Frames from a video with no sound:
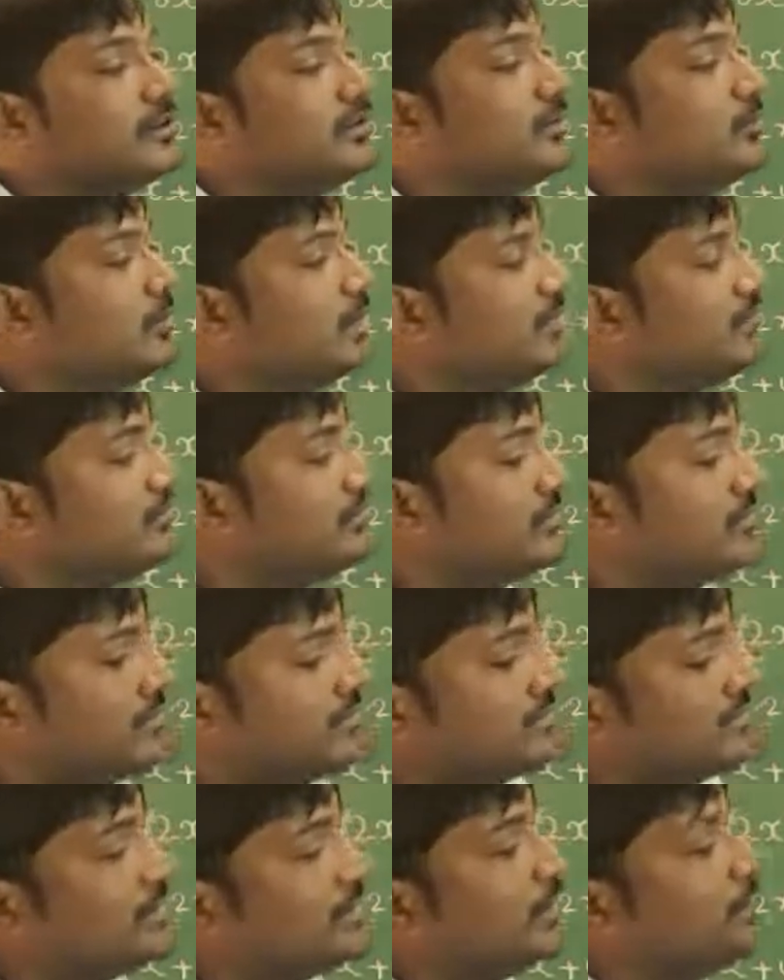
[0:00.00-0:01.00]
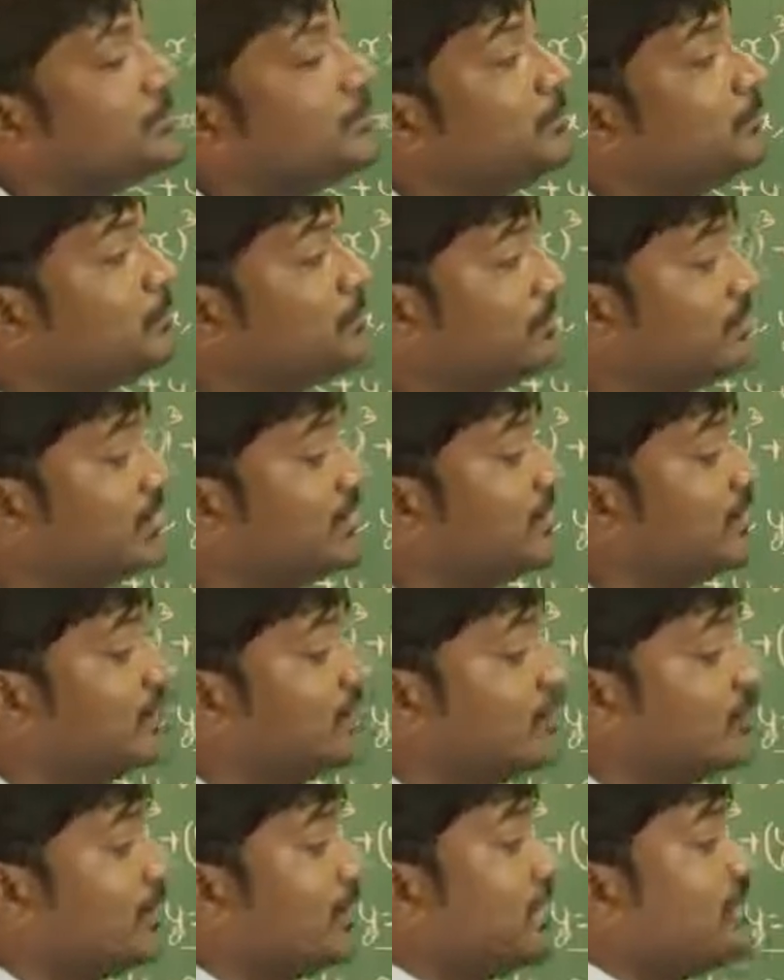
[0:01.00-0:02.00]
Otherwise,
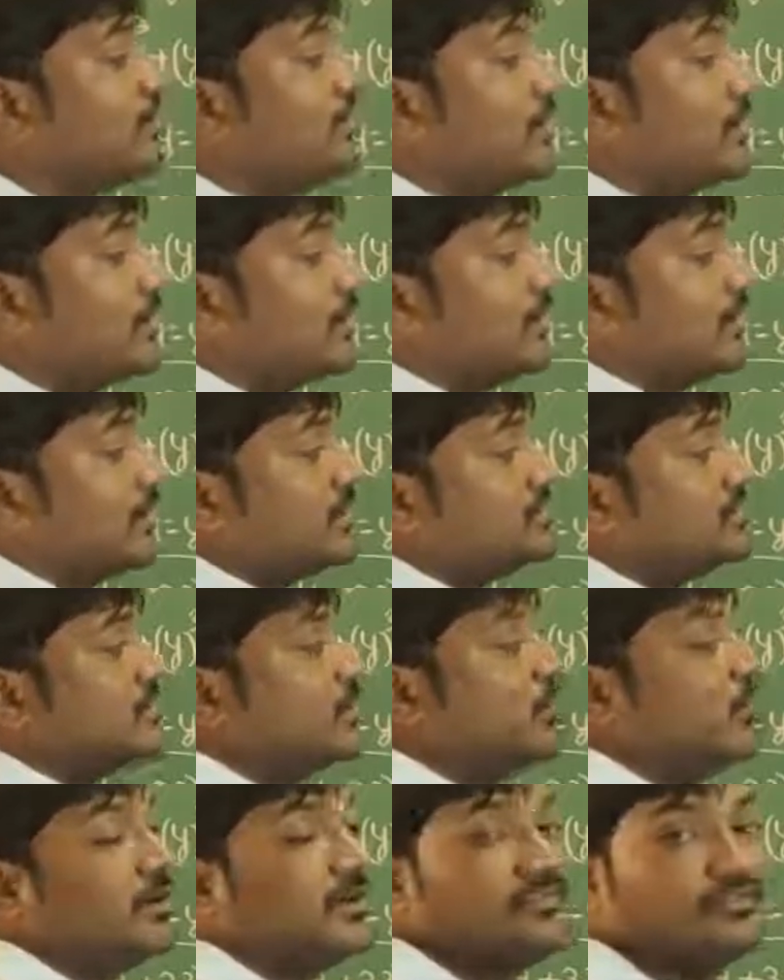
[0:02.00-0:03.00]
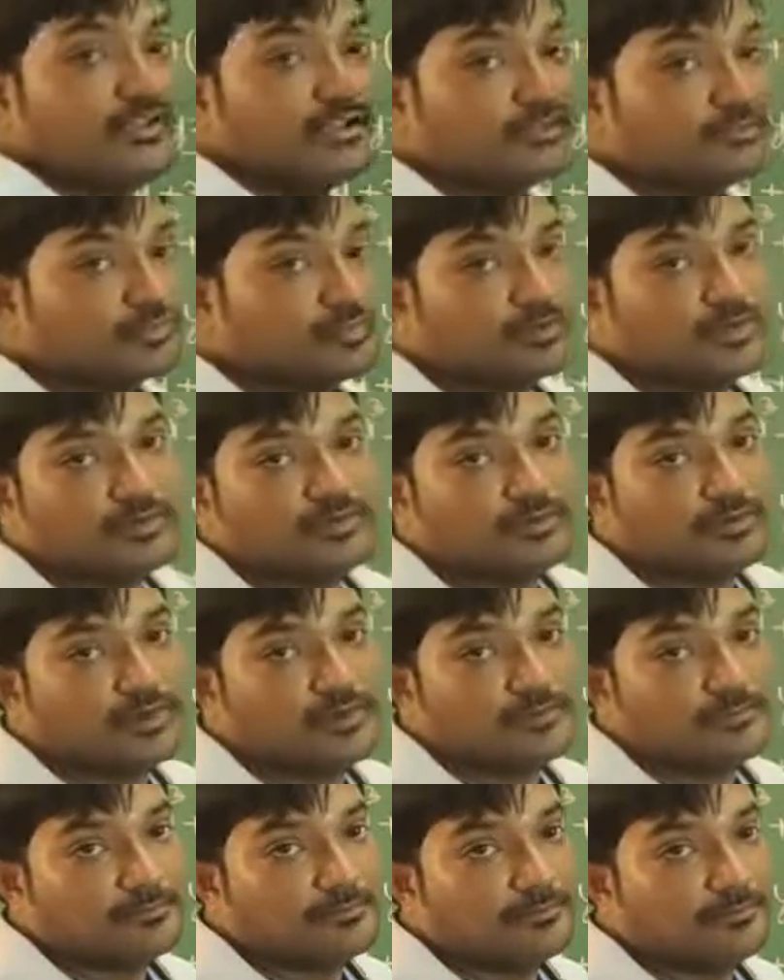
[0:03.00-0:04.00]
you might not understand what is x, what is y
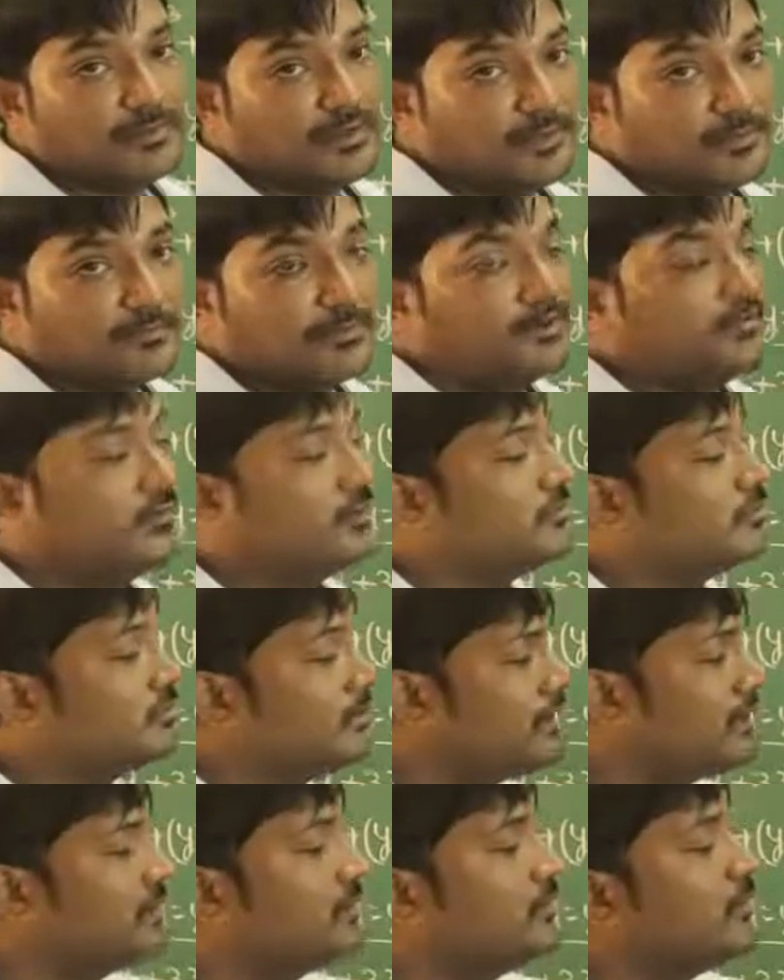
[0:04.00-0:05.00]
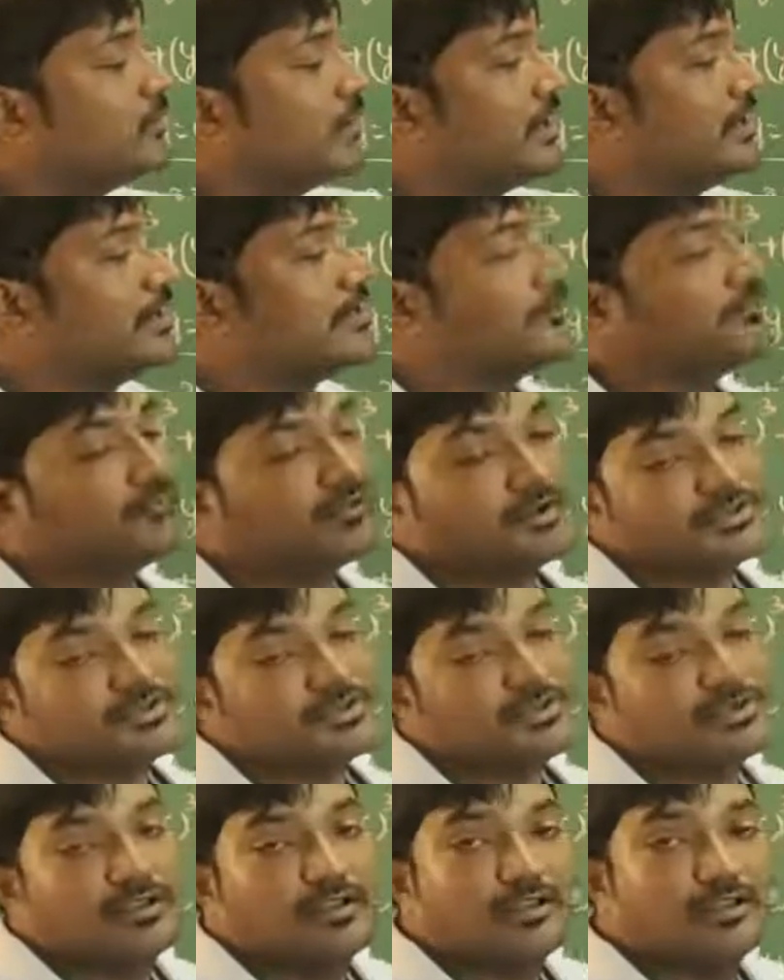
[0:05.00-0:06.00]
in between. So better you write at
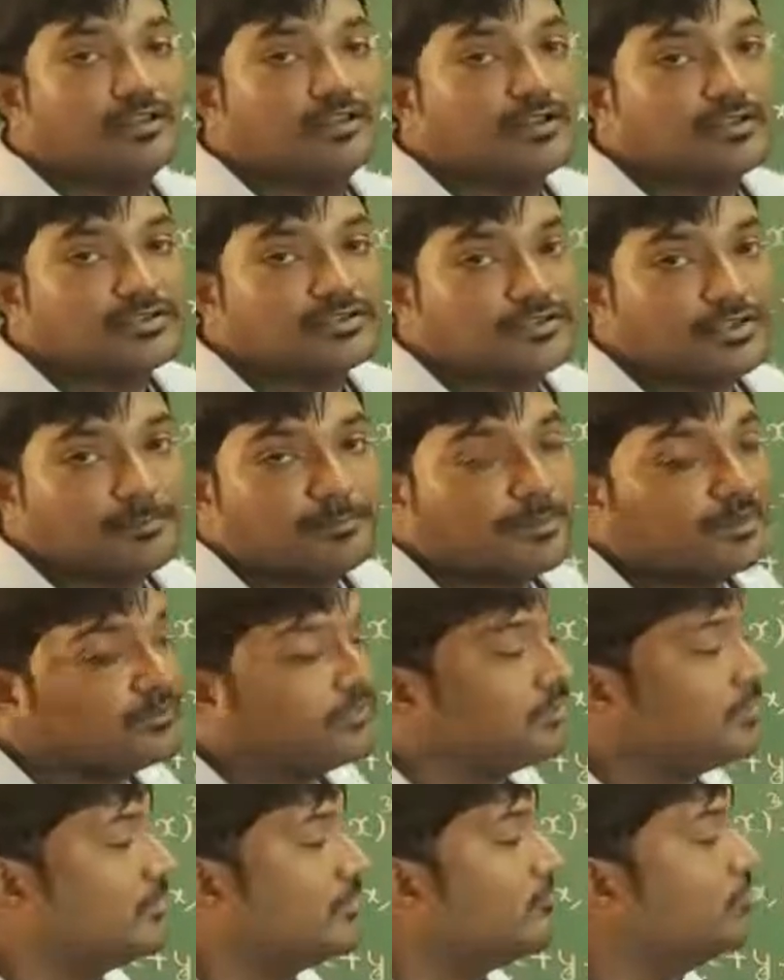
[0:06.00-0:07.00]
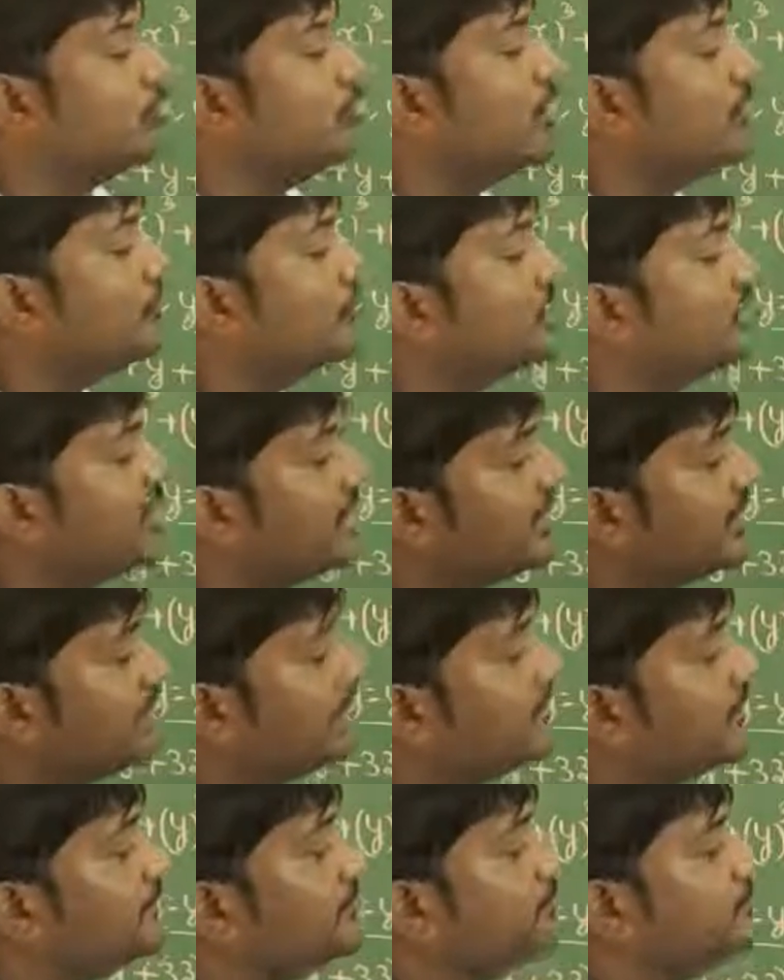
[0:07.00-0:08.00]
first step itself. So after
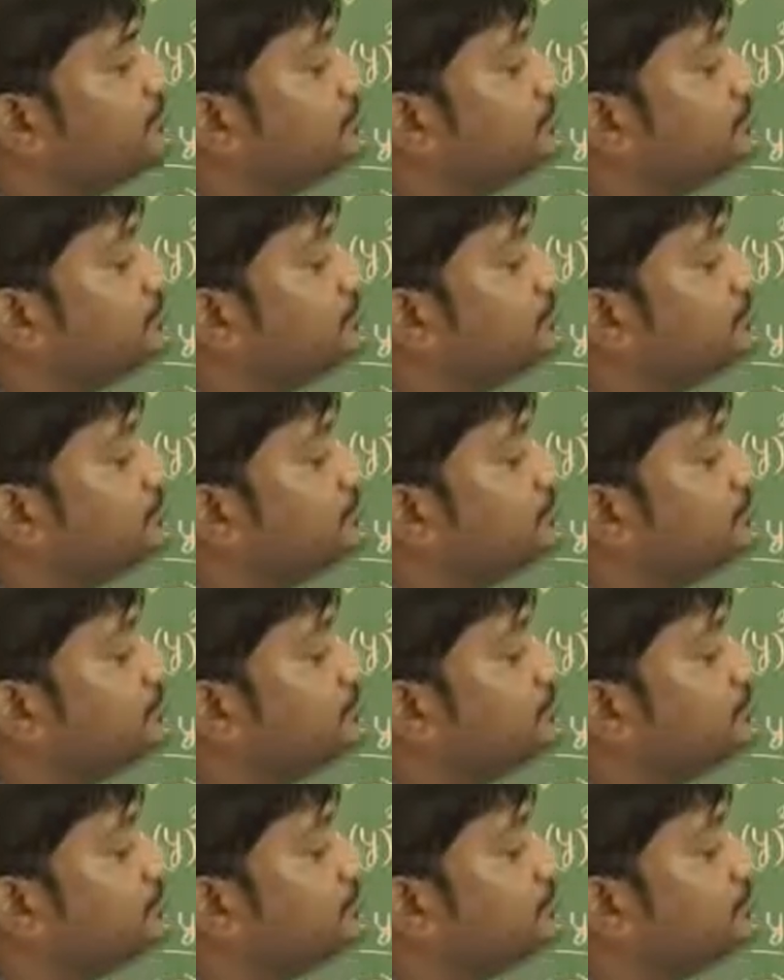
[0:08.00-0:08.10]
writing,